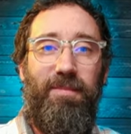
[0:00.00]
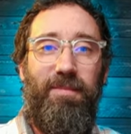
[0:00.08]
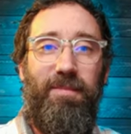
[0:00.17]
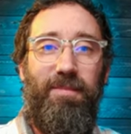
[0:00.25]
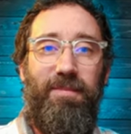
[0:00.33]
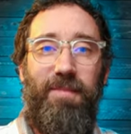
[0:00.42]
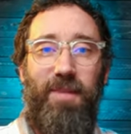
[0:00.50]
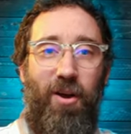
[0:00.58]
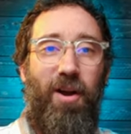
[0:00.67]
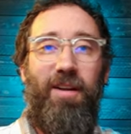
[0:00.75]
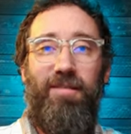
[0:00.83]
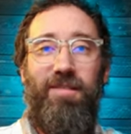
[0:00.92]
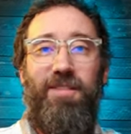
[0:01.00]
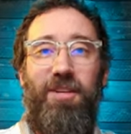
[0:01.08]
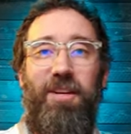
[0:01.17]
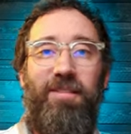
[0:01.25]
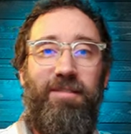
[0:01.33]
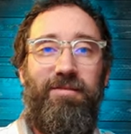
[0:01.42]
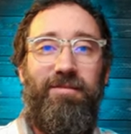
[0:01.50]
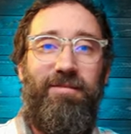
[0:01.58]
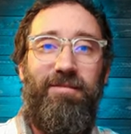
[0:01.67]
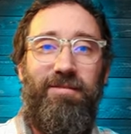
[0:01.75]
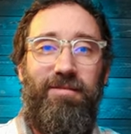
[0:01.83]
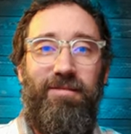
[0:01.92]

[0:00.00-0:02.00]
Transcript: to you later, man. All right, see ya.